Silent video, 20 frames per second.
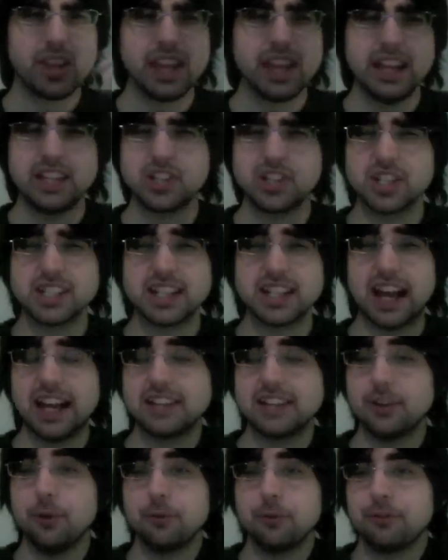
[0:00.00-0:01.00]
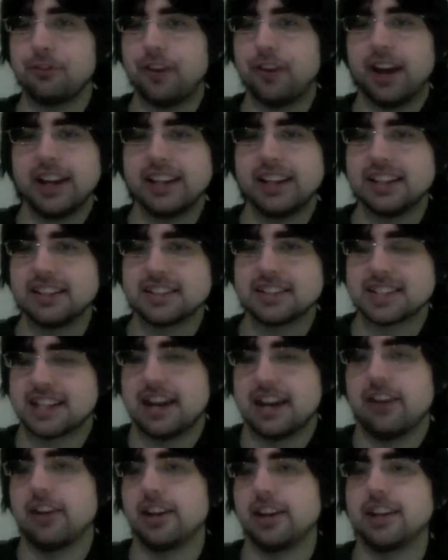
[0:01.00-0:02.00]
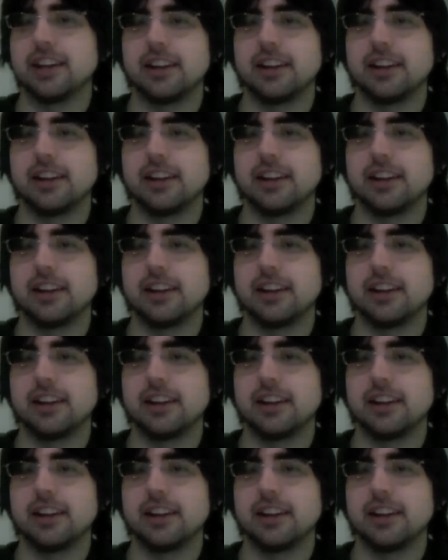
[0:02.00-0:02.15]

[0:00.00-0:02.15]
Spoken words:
It's just I don't find it scary.